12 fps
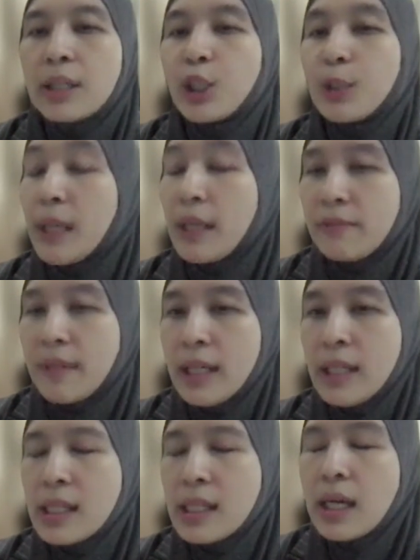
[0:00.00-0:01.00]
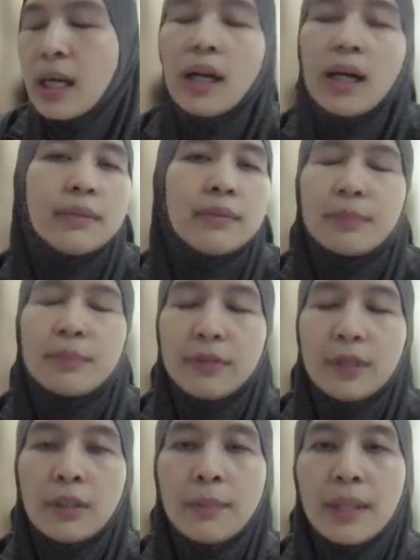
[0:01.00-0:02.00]
should be advised even
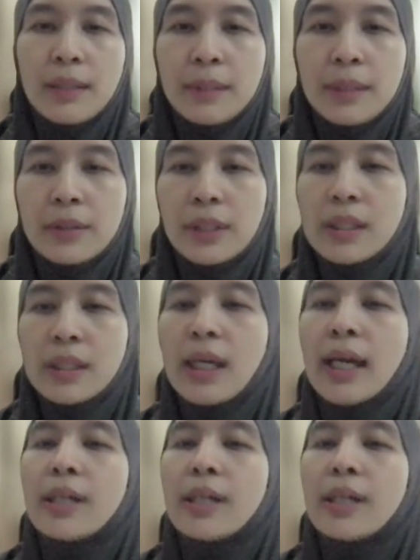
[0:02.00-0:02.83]
before Ramadan period.